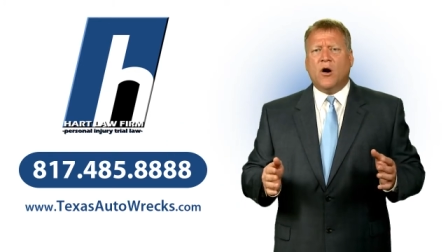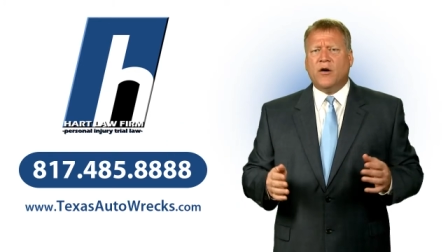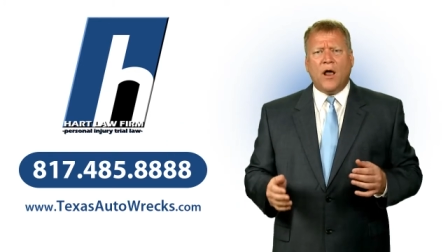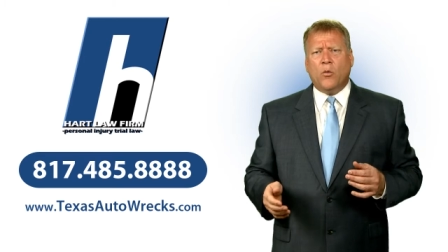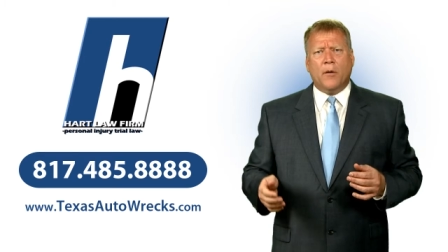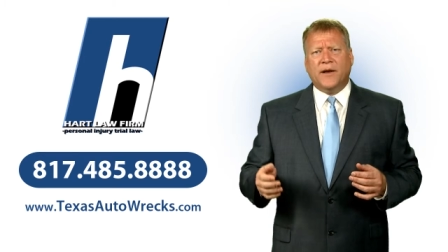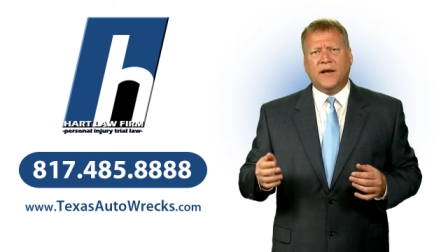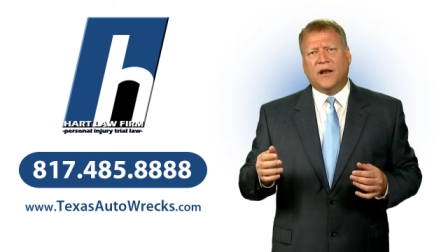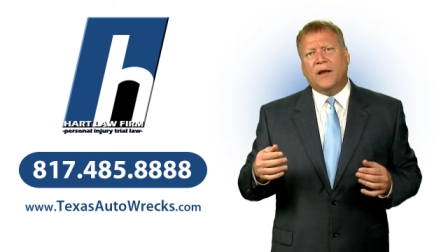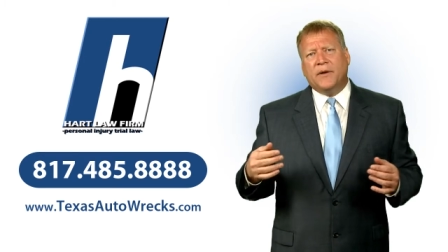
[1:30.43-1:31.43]
Hart, I don't want to make a
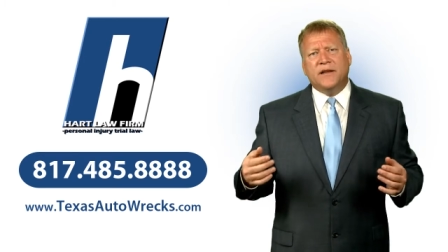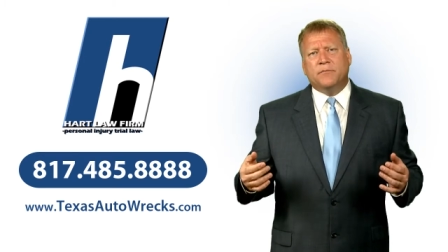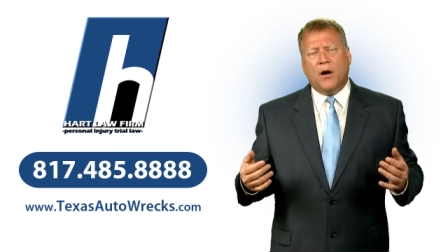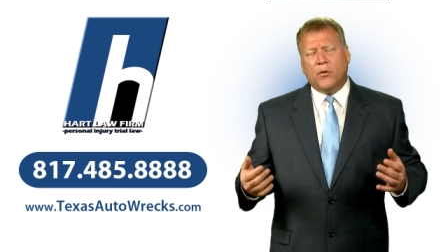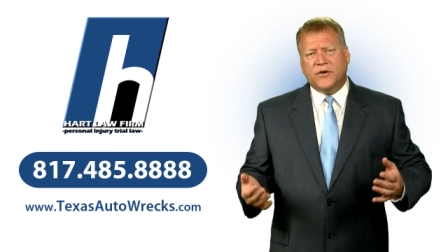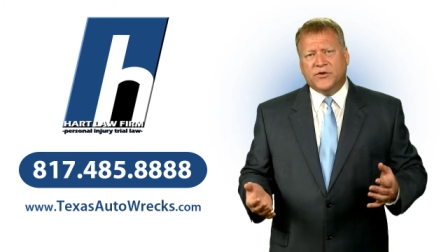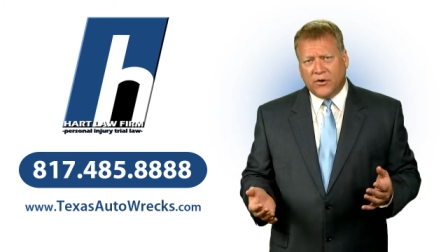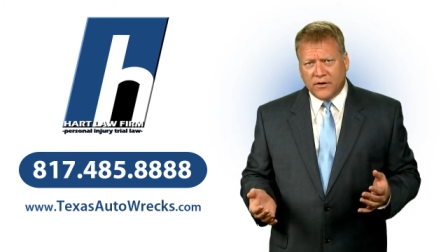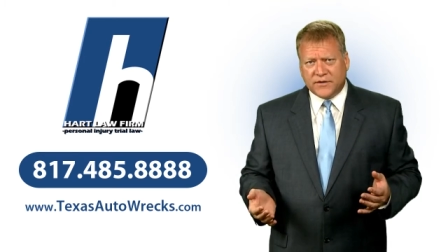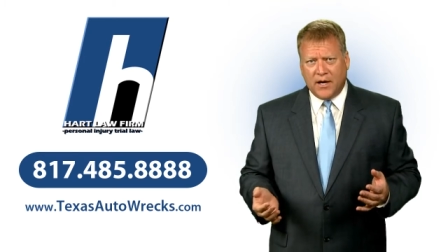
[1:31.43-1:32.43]
claim against my own insurance